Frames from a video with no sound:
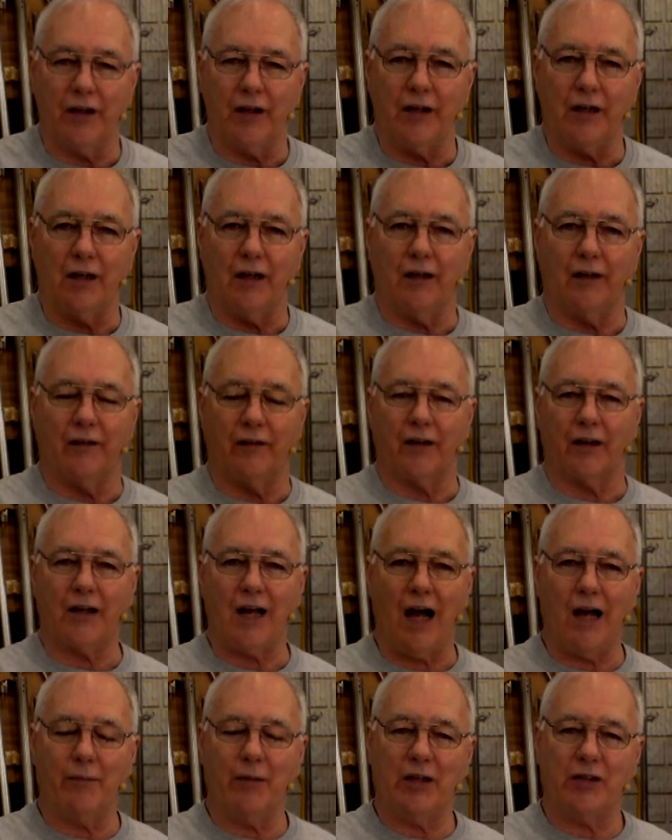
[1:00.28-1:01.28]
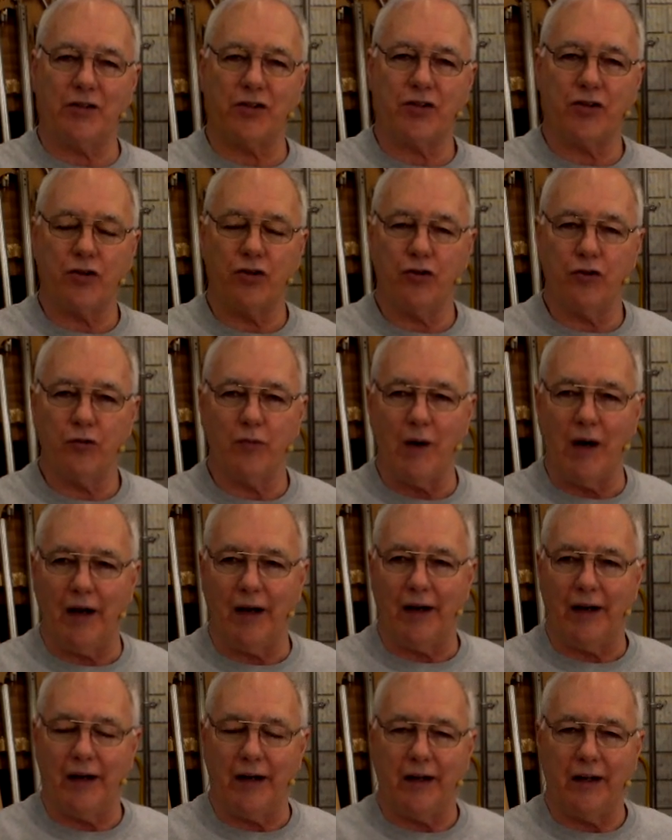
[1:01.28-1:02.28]
the comments to
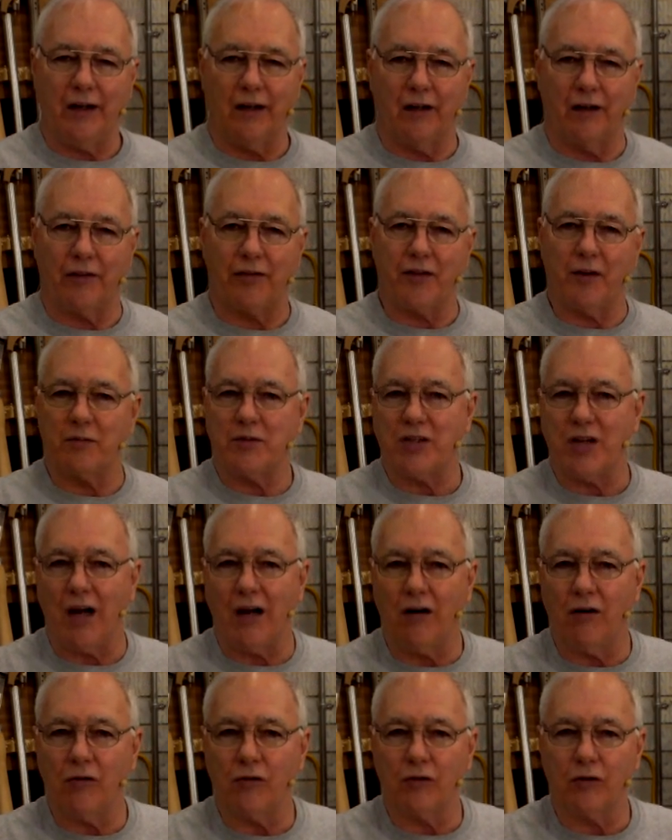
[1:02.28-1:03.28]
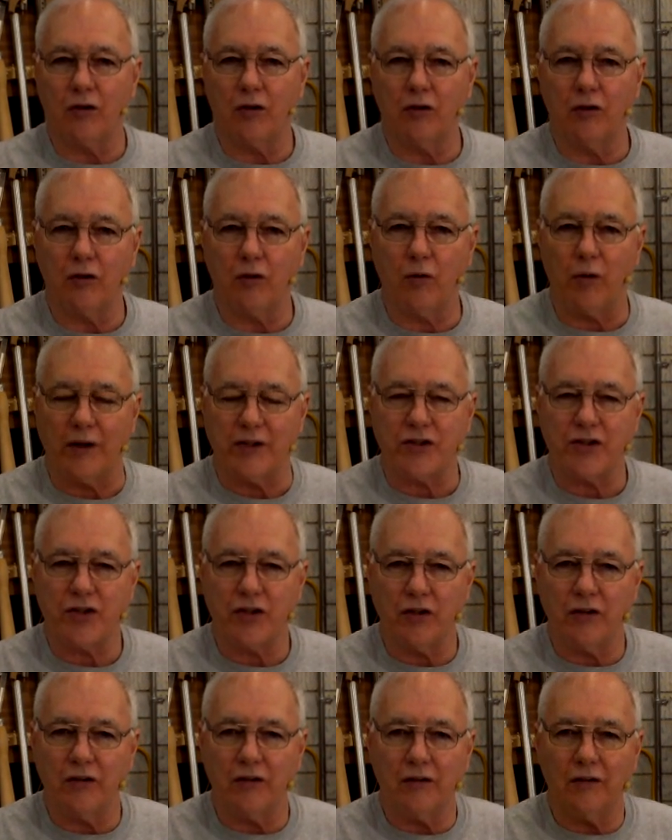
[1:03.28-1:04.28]
my thumbs down
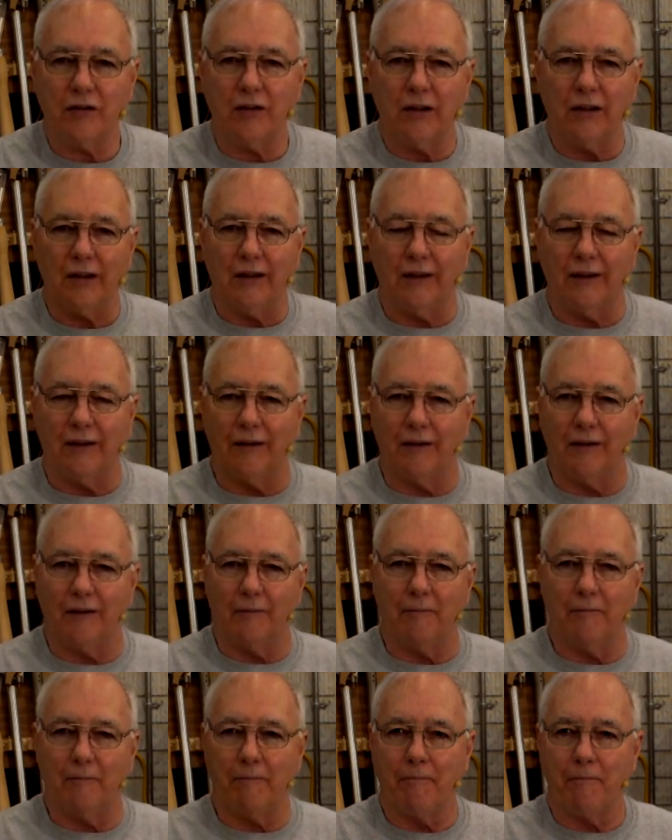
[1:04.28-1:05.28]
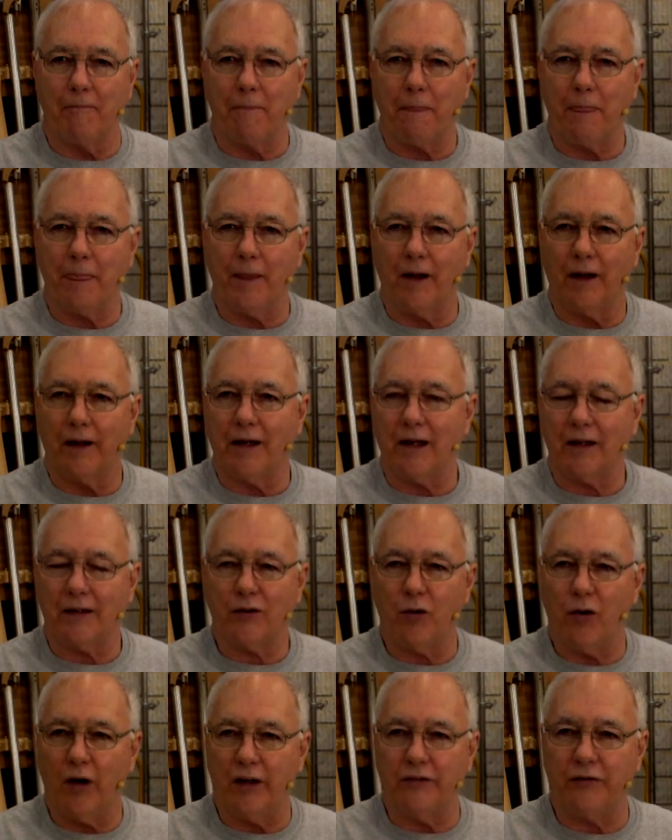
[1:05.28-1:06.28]
question, I got
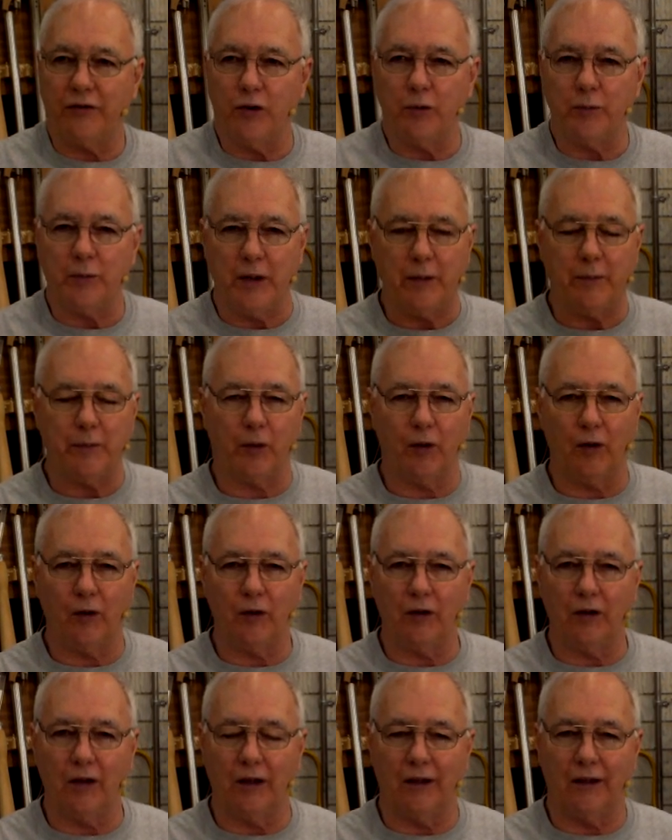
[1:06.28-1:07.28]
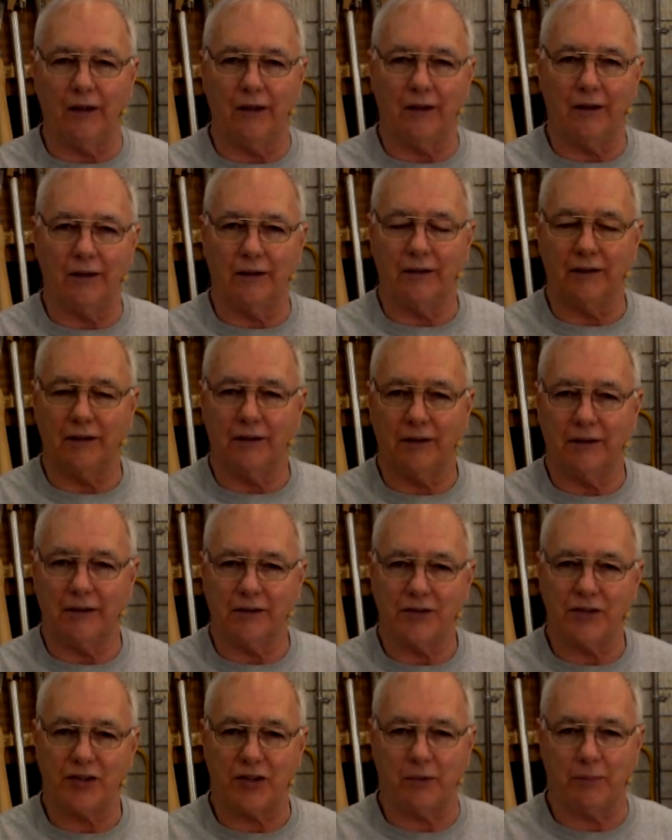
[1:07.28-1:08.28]
quite a few people
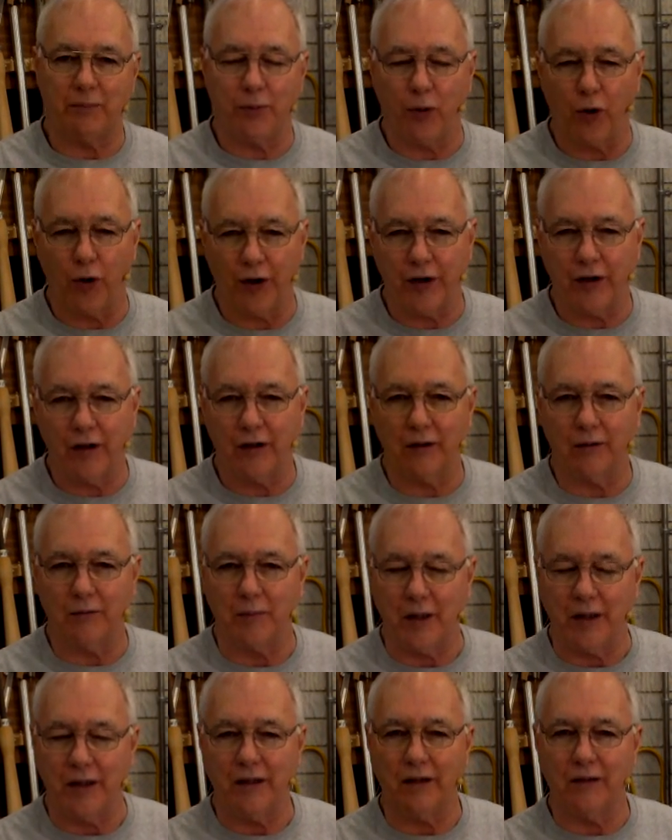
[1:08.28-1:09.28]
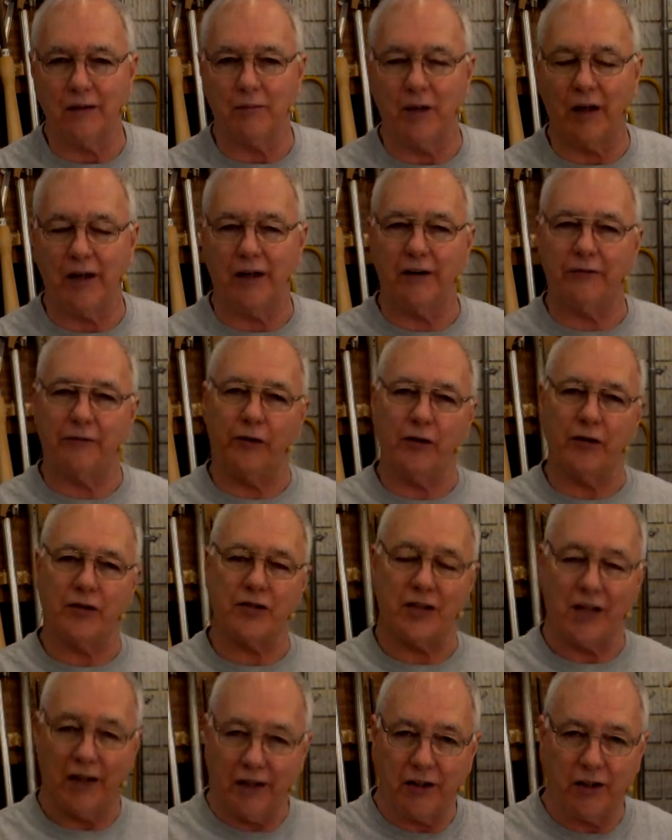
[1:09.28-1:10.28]
supporting me and my
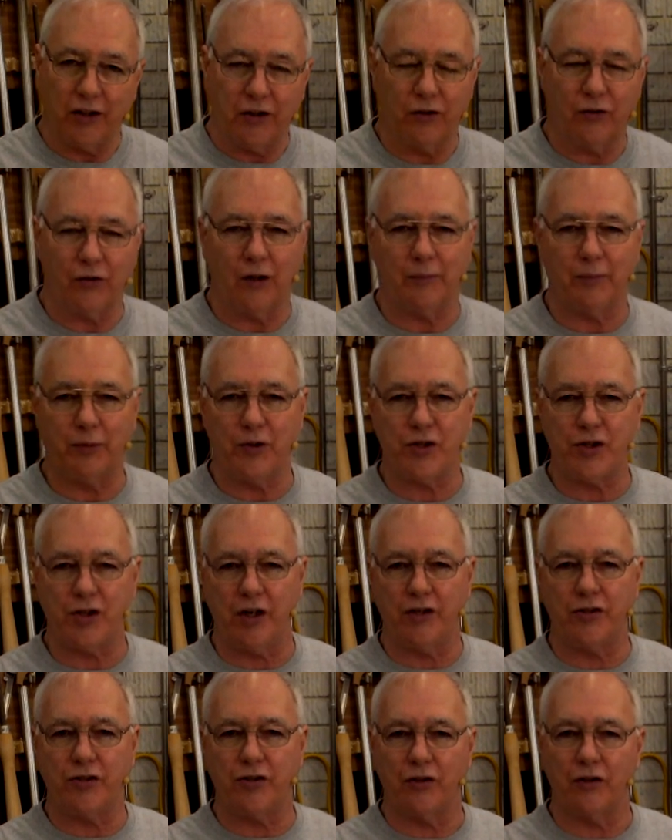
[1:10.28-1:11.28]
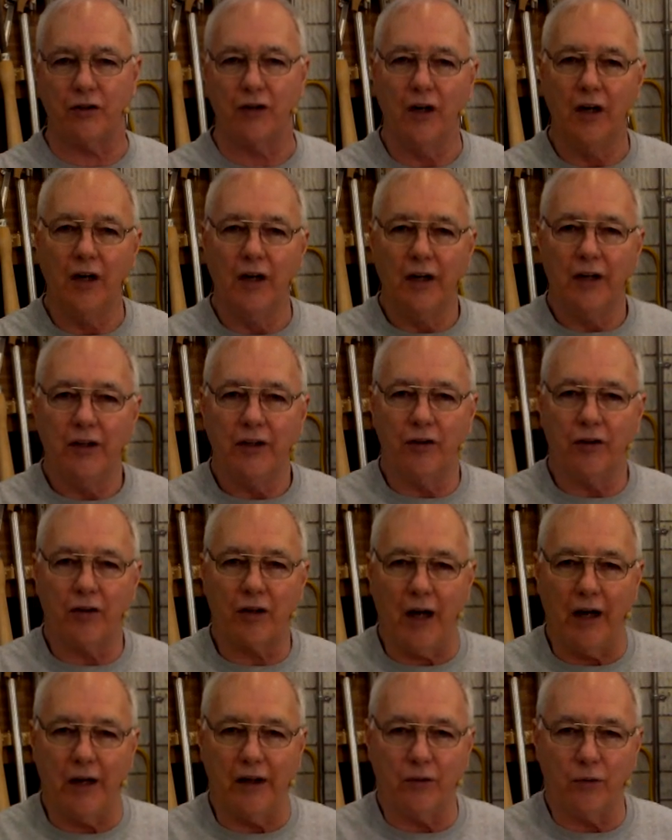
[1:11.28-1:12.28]
efforts. Thank you. I appreciate your
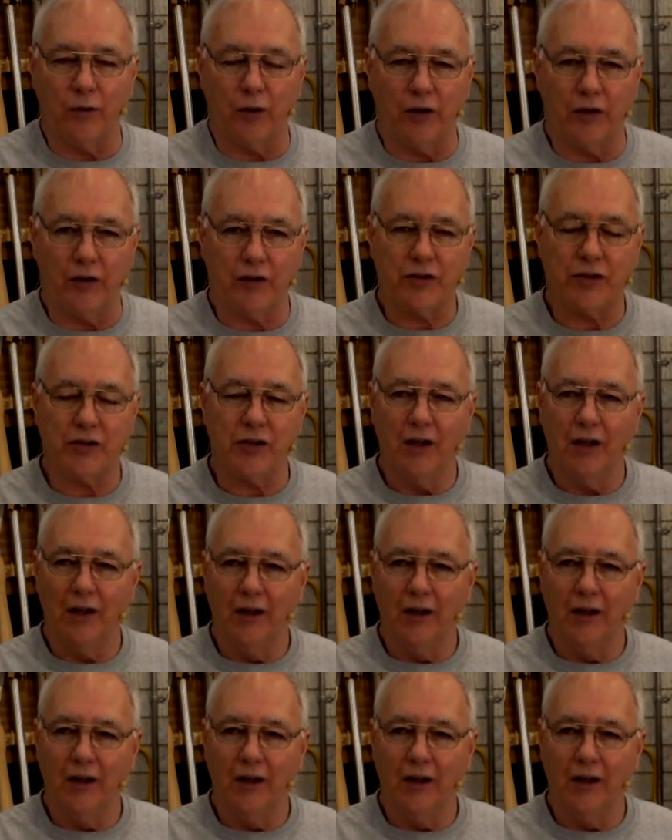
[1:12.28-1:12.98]
kind words.